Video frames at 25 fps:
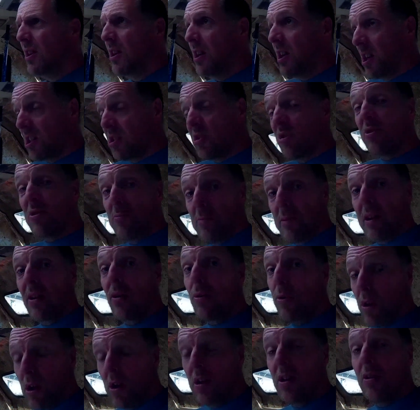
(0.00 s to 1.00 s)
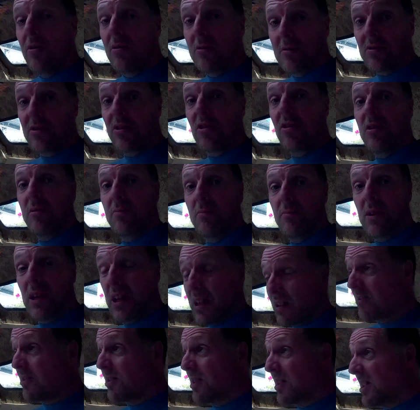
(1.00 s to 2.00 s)
and I spent quite a lot of time
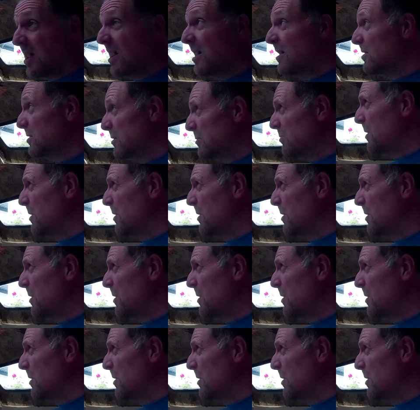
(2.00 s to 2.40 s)
mixing it as